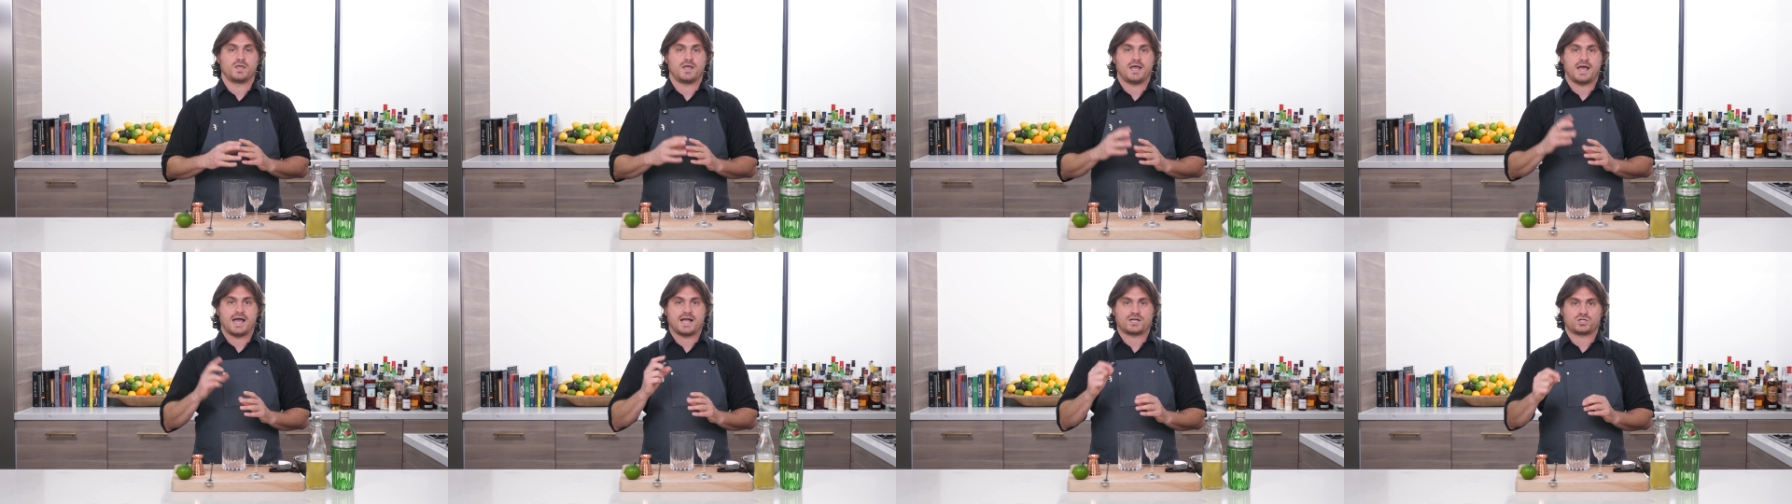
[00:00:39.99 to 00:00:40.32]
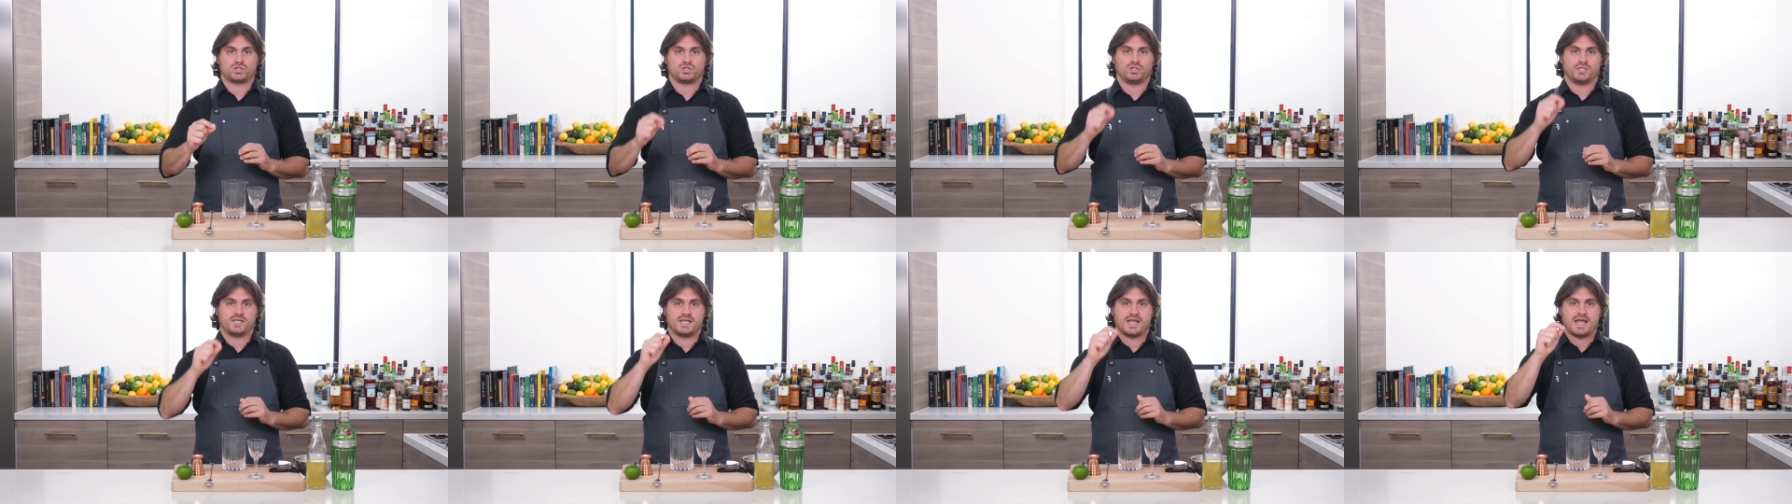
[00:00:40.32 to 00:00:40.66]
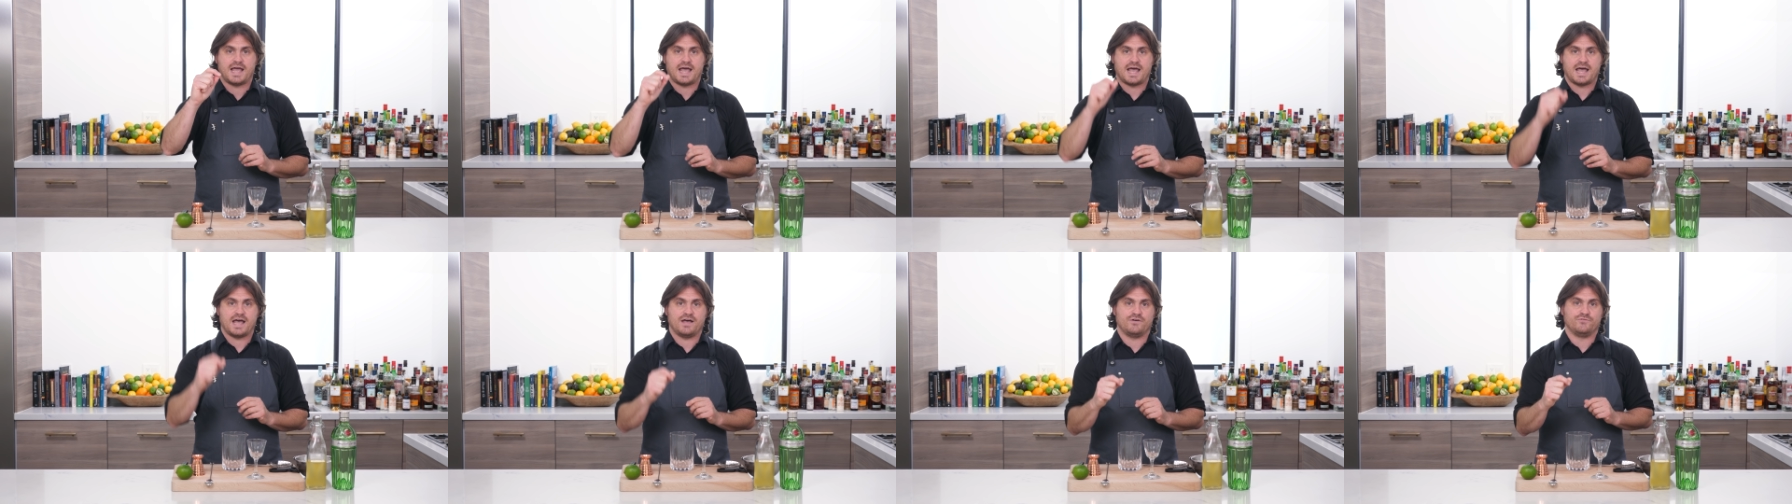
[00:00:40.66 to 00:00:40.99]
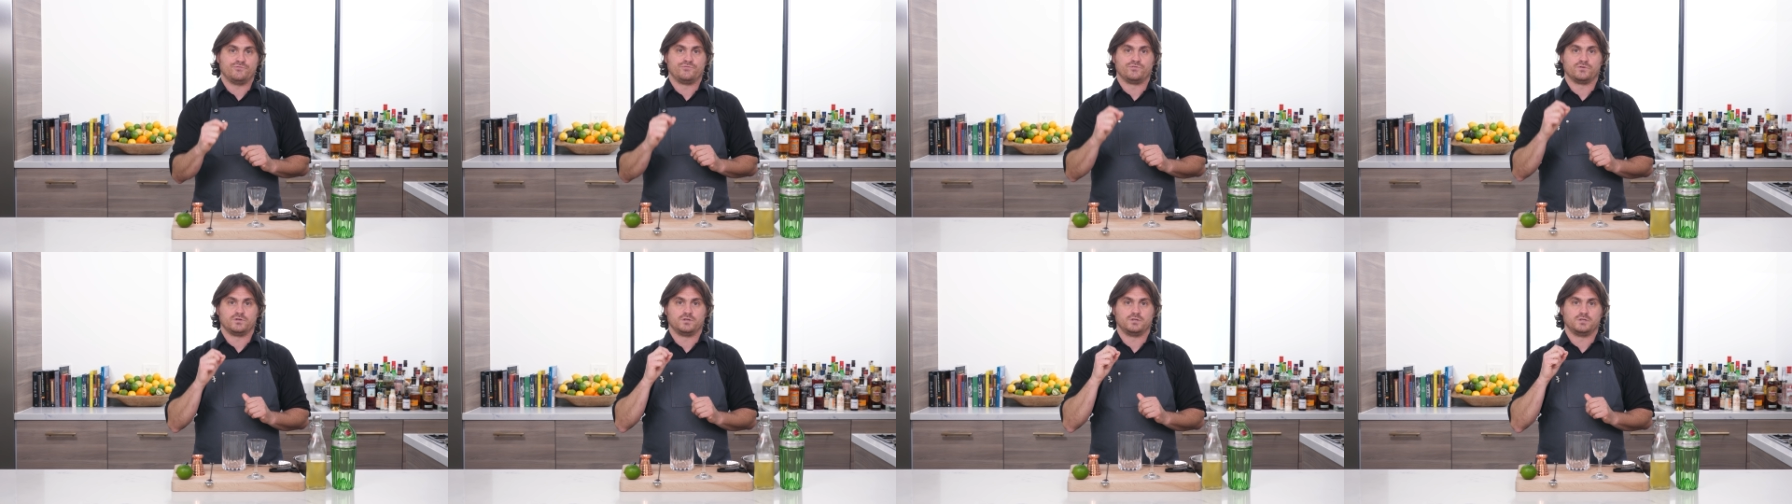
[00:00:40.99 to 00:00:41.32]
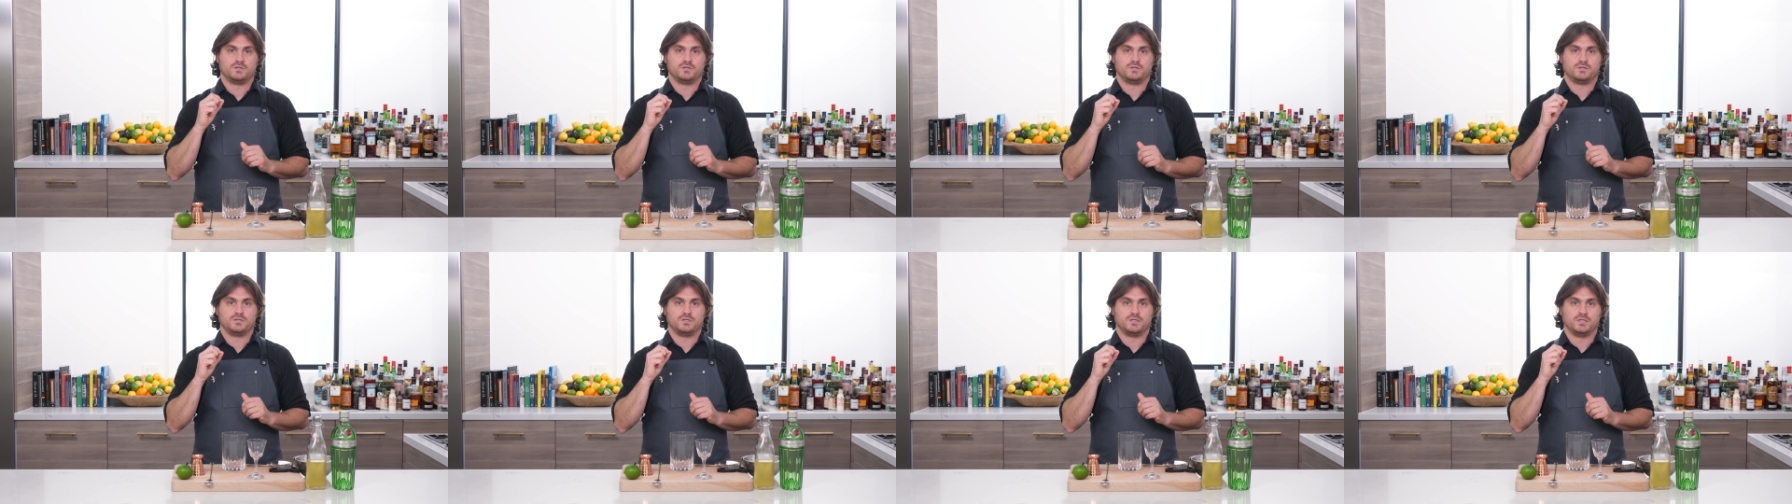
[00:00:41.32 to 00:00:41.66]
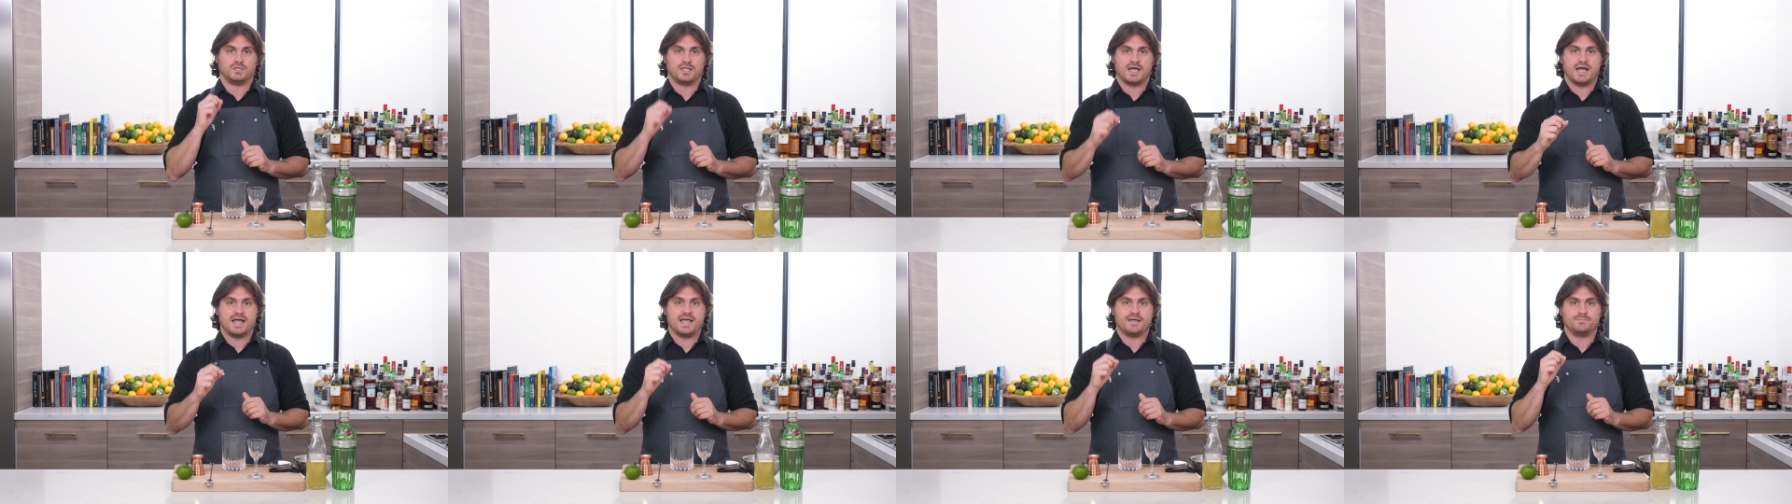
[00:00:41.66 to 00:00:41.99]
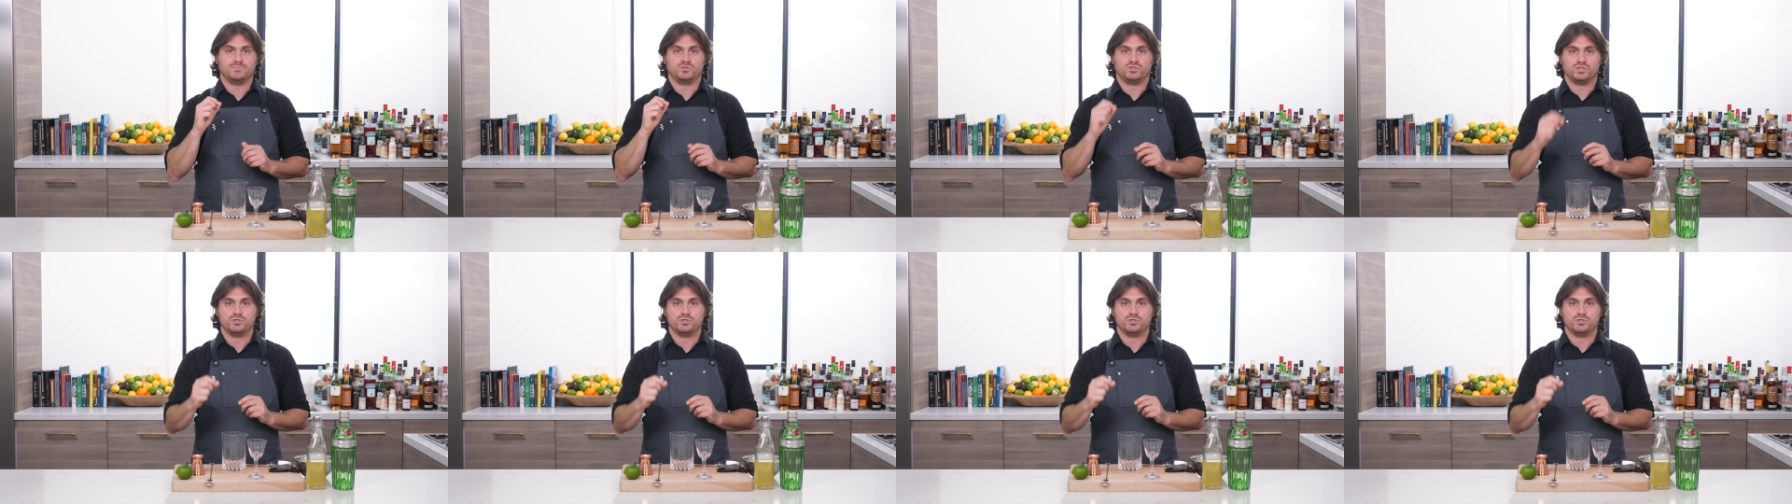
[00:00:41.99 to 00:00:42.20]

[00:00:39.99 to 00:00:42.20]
actually have lime